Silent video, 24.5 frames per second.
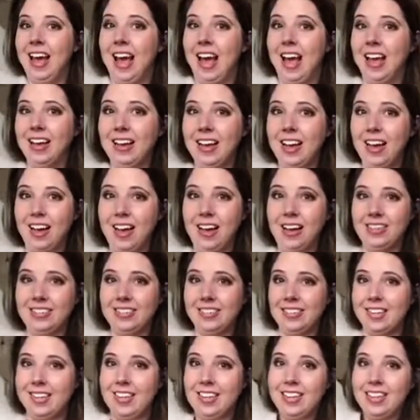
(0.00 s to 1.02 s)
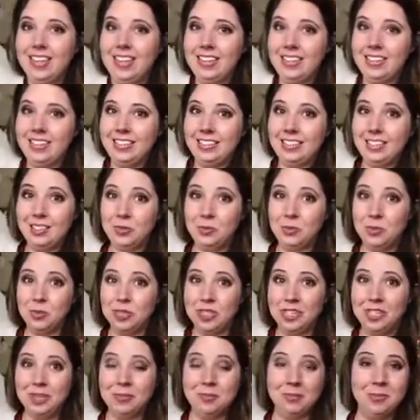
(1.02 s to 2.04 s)
I got some
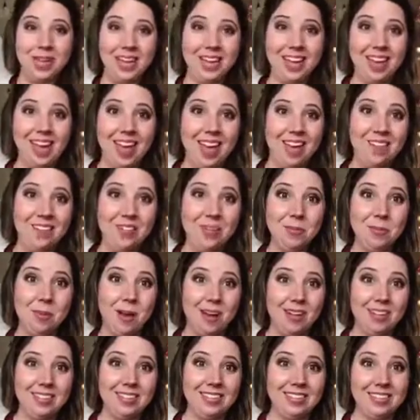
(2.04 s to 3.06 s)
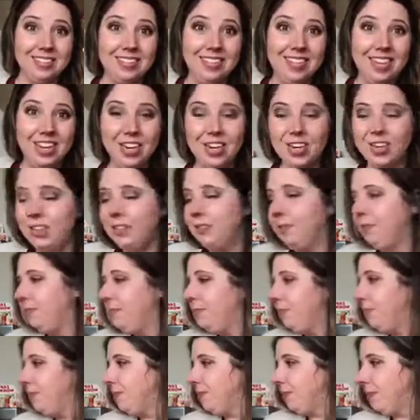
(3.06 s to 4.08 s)
really big heavy boxes here
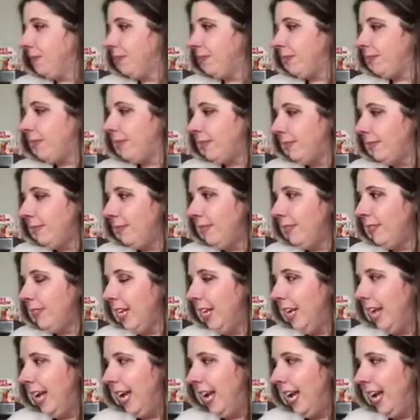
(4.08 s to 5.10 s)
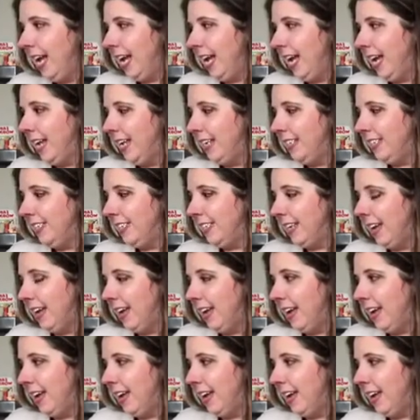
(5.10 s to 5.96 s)
and